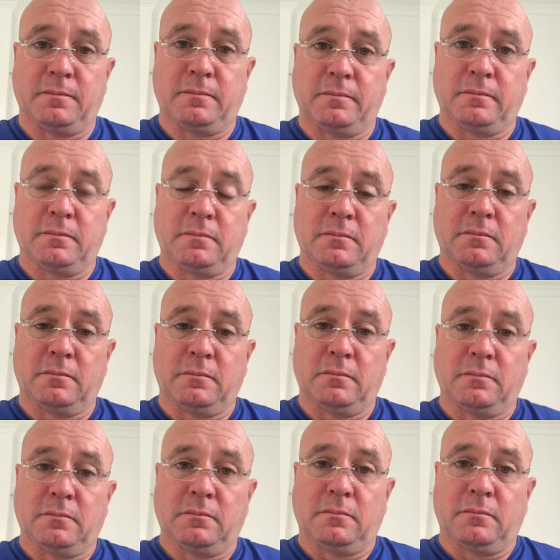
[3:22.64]

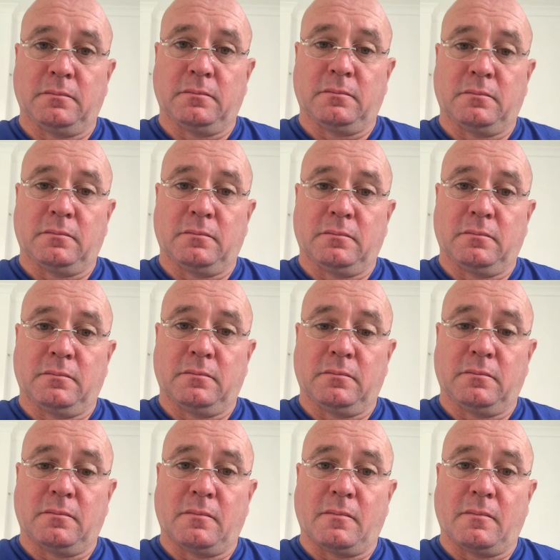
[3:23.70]
Nothing is said.